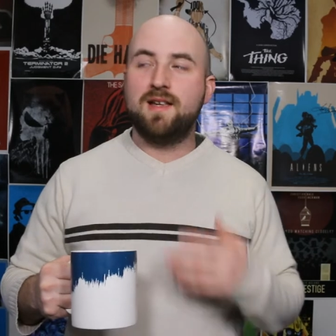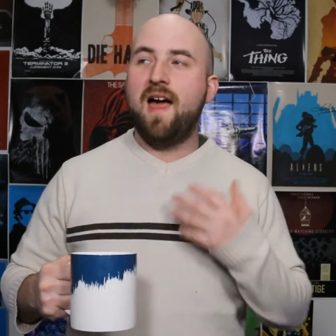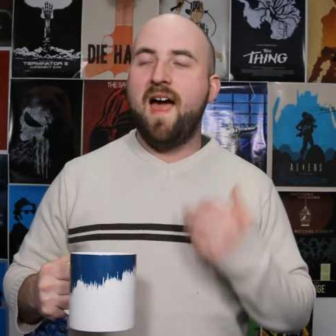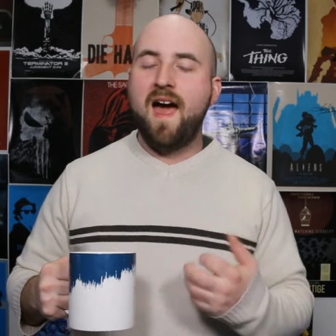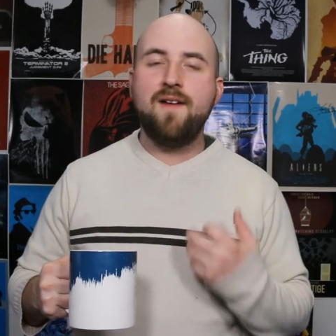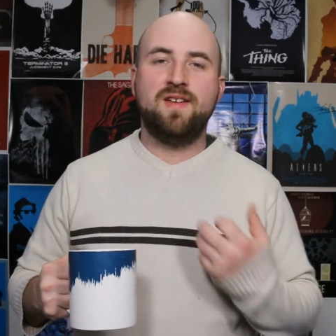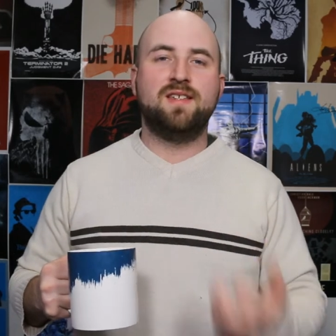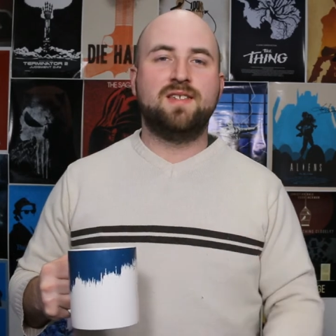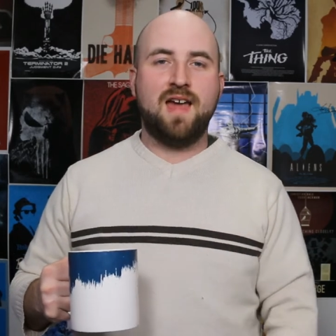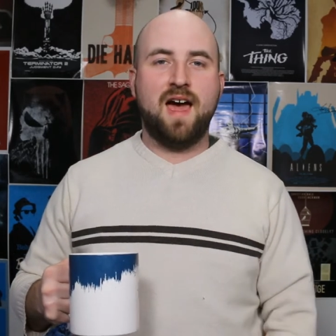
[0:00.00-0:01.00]
but to have
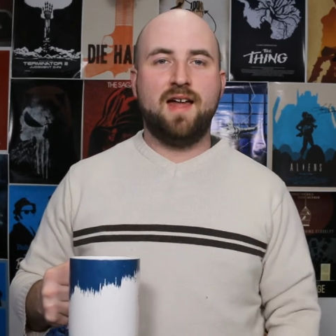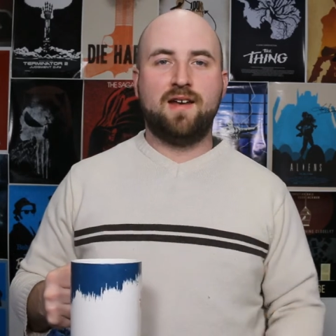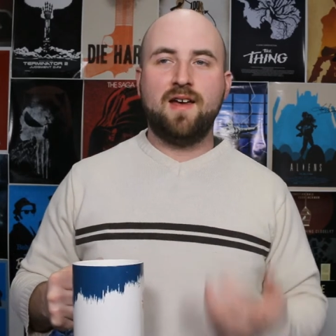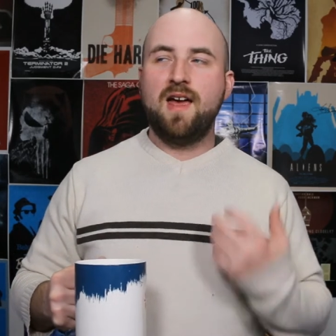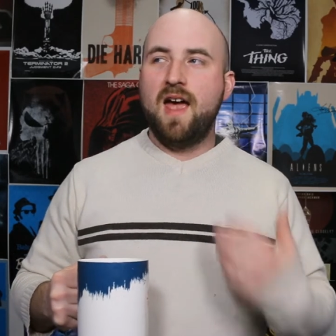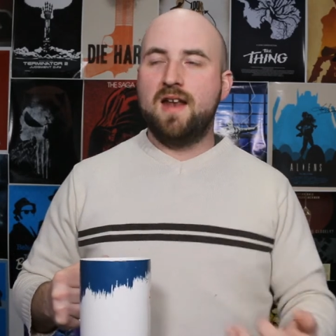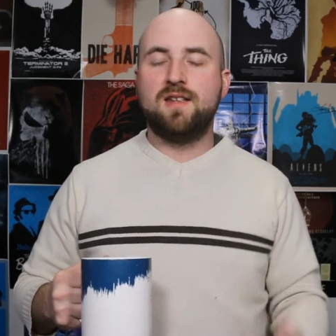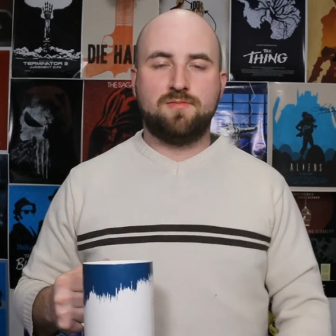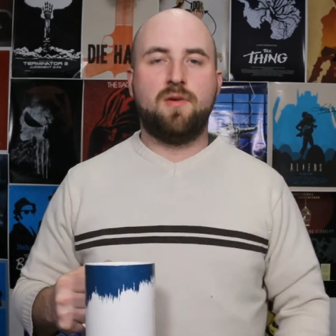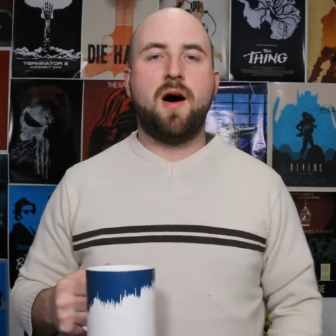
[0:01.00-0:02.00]
his dad and
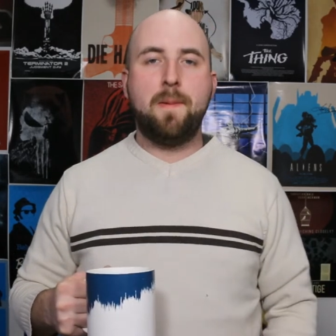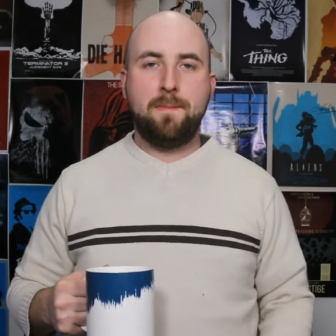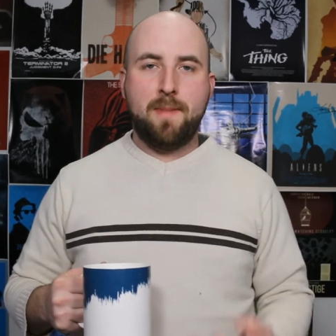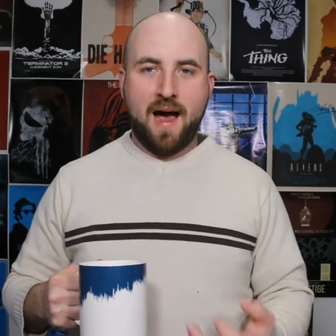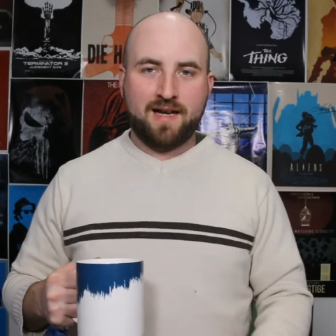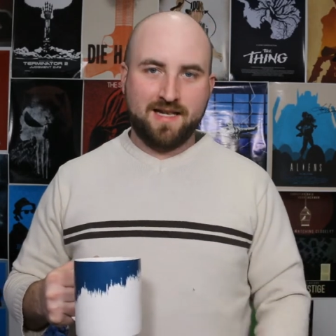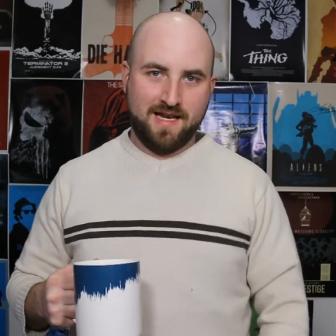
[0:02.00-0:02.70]
his mom back